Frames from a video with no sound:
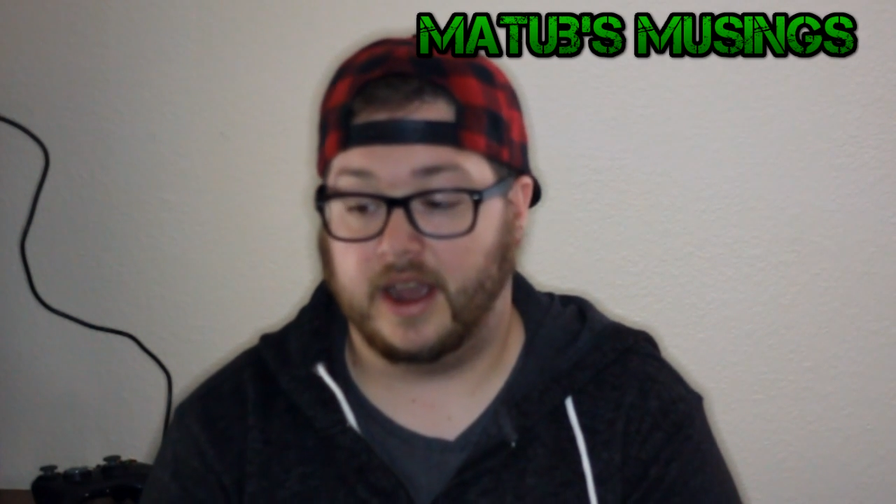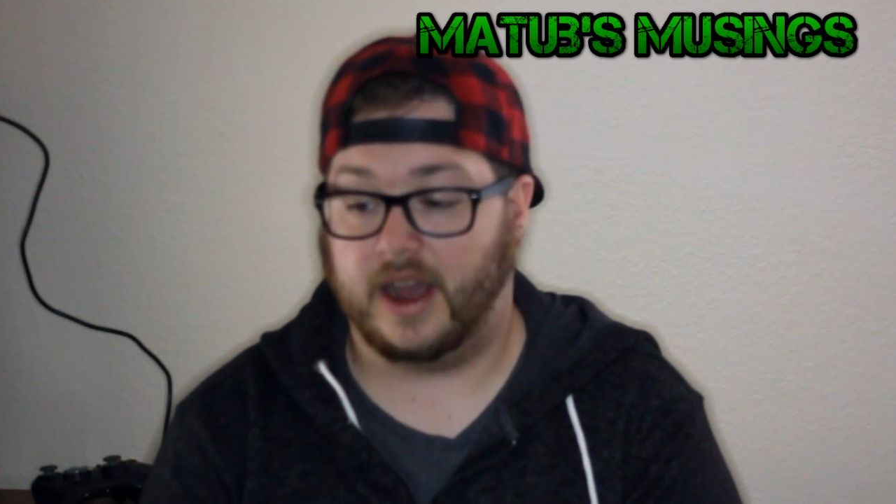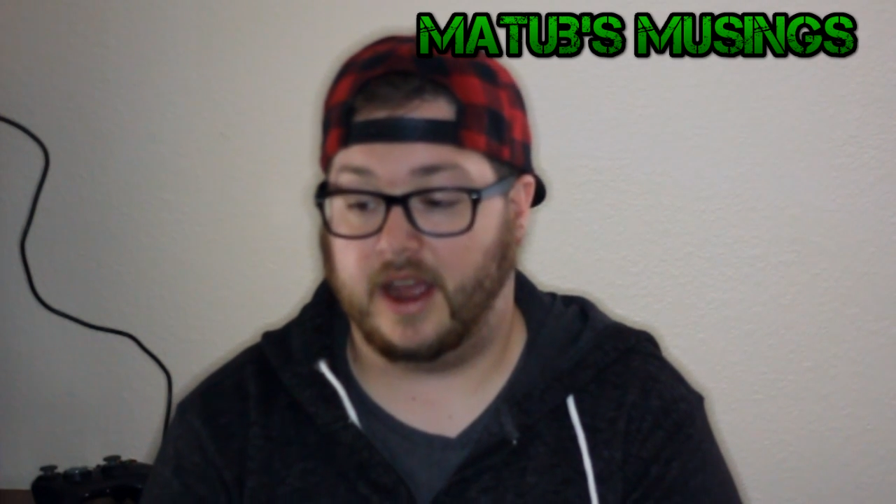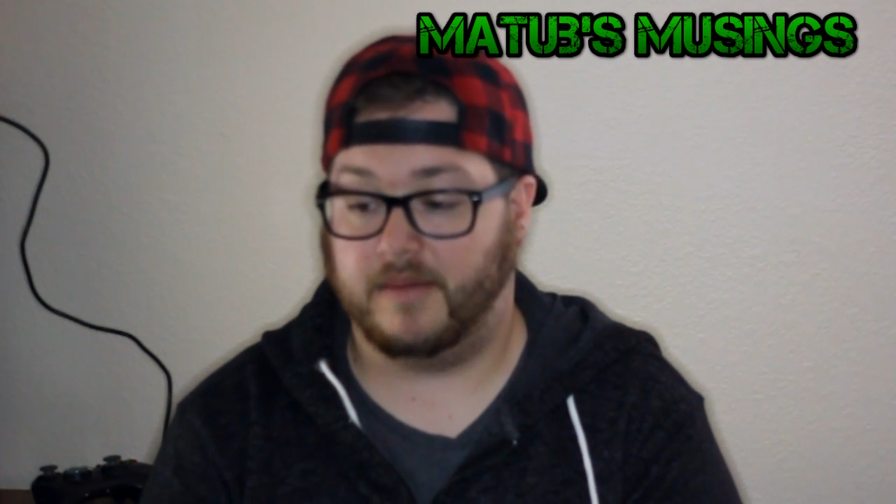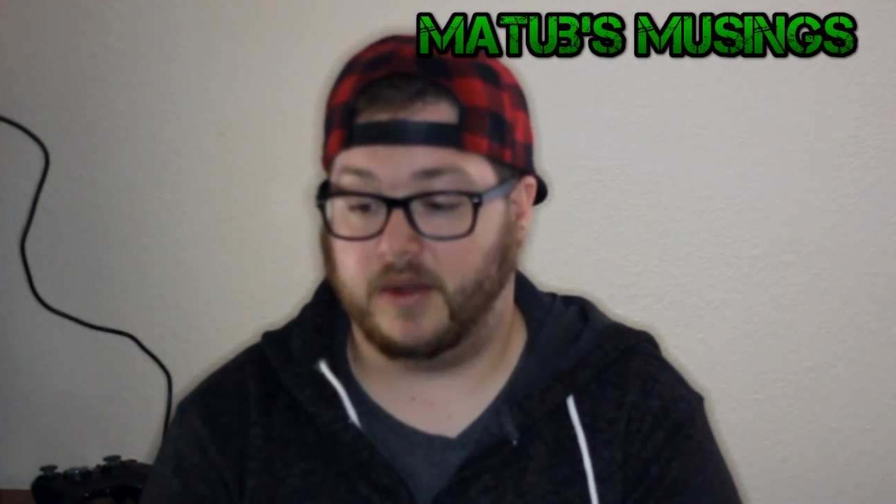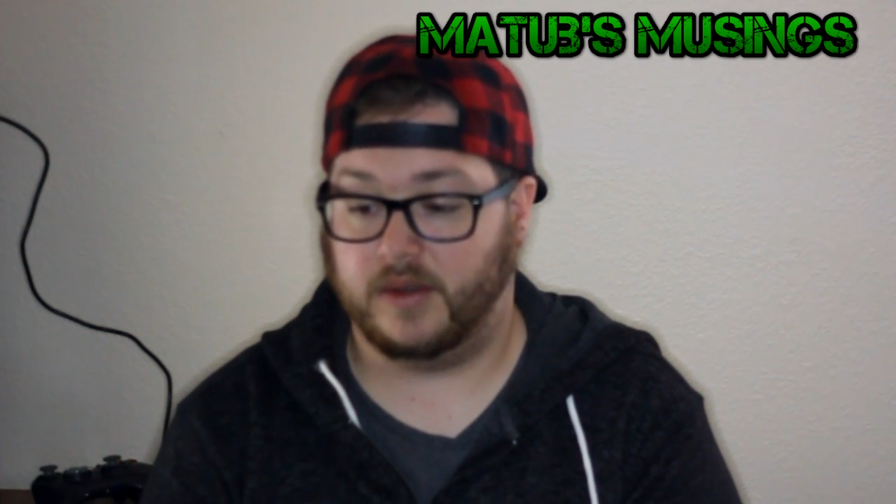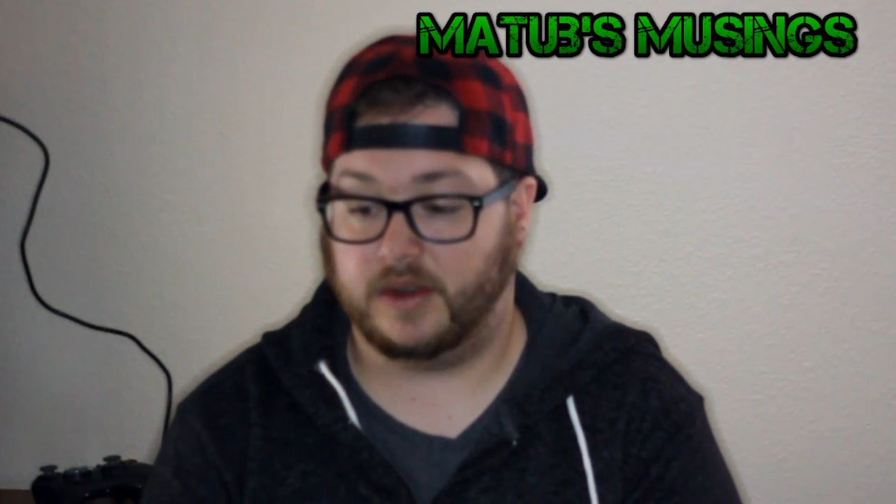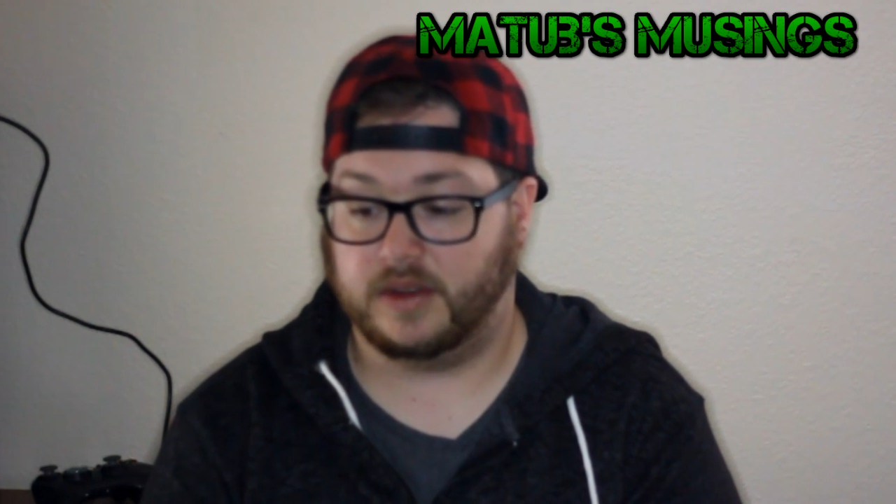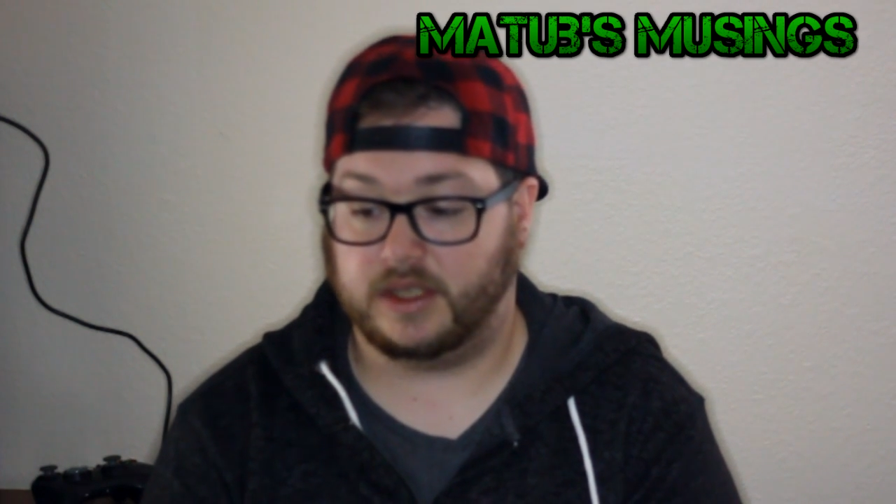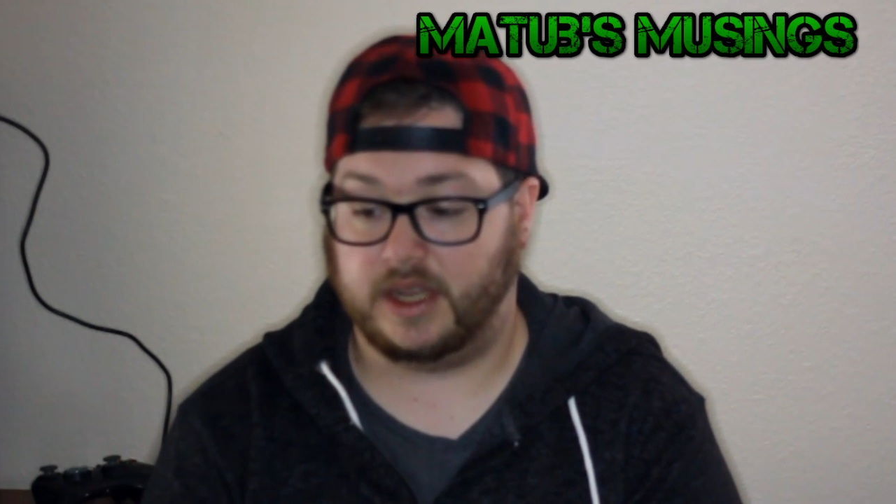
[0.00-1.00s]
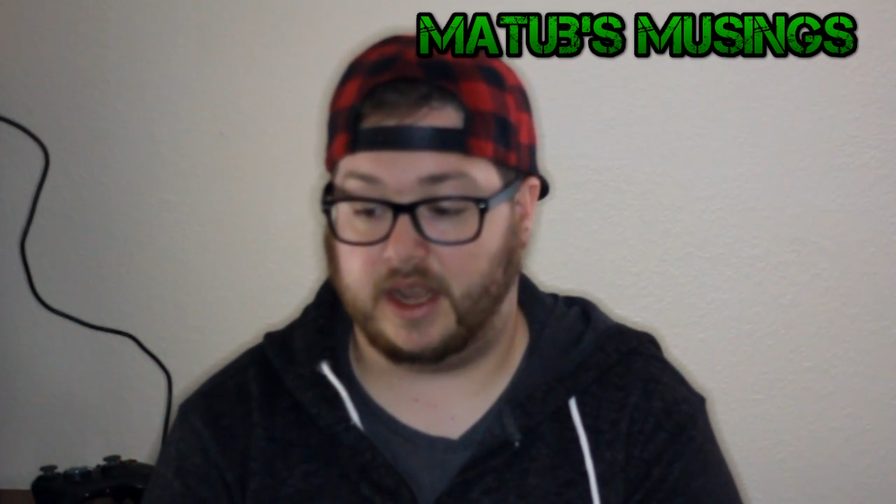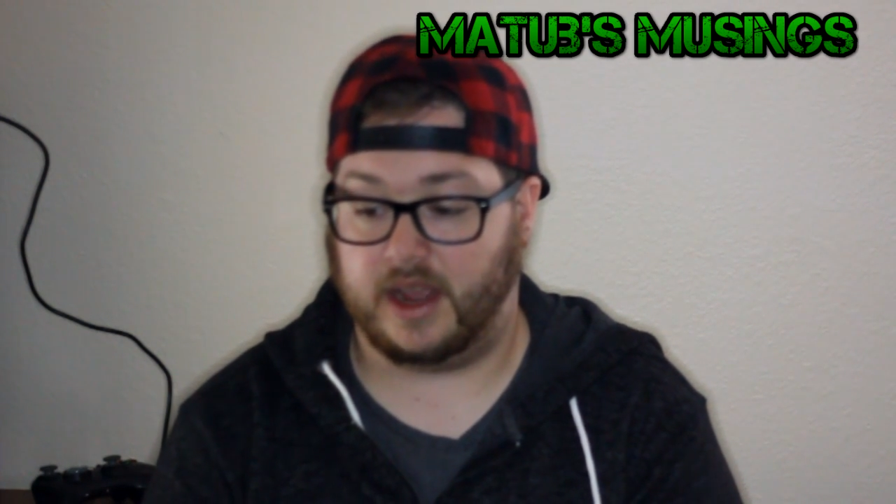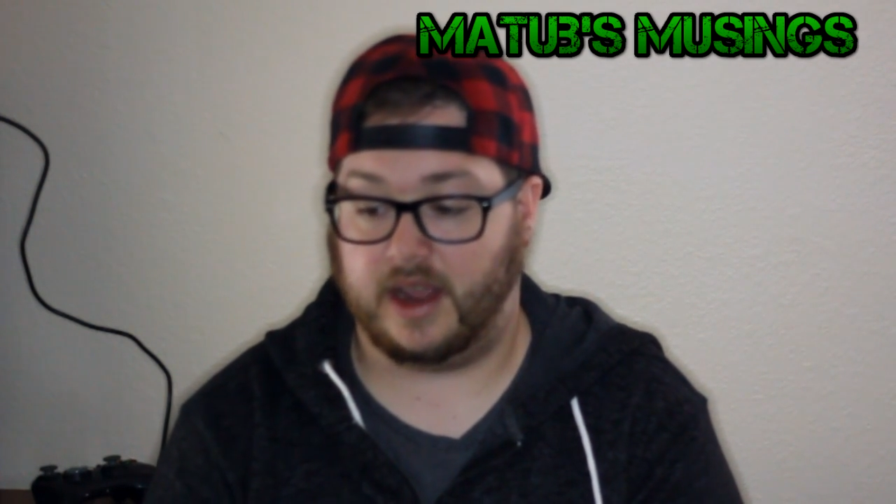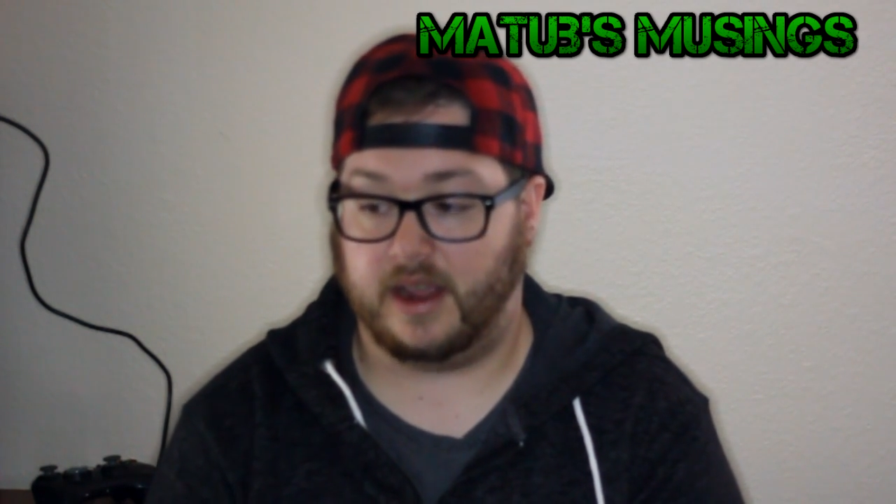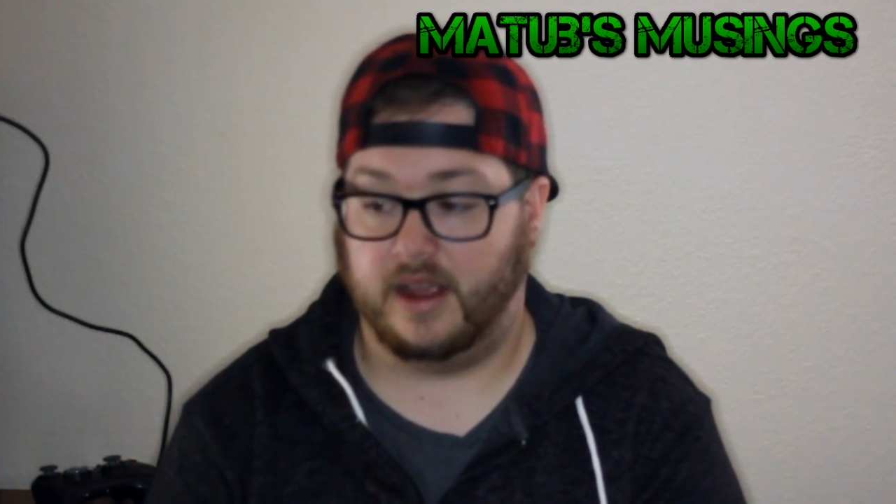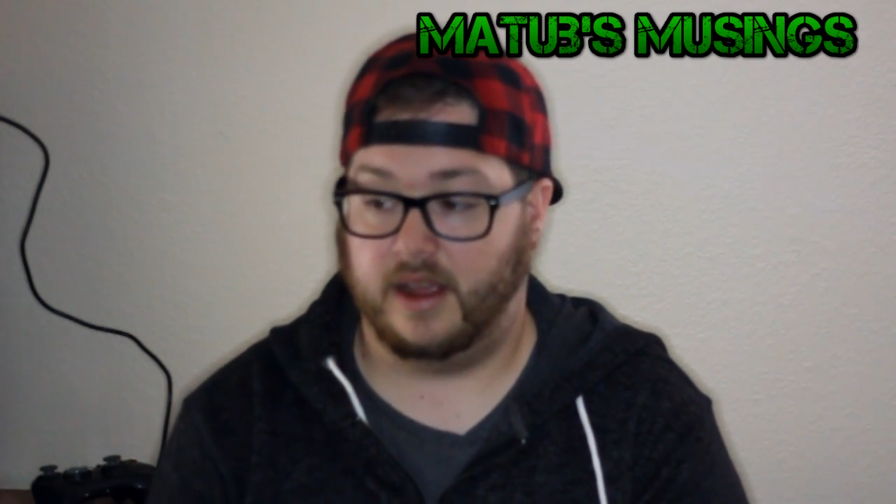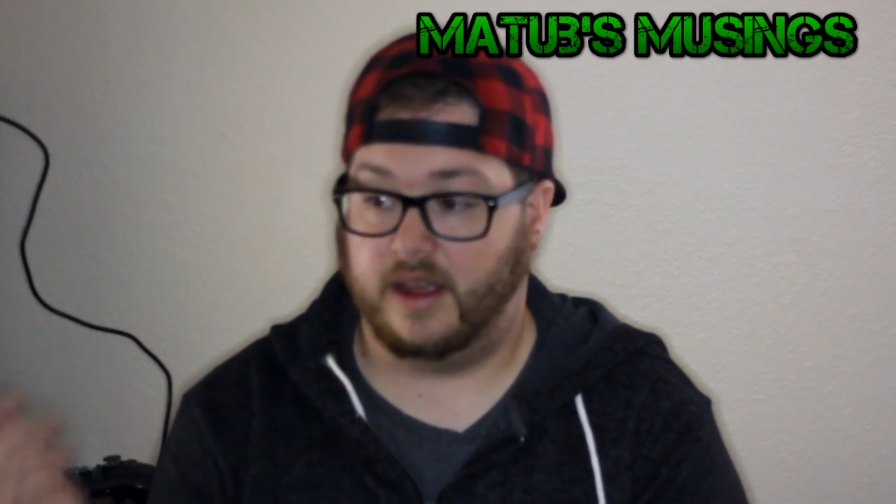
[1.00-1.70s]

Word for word: I'm going to say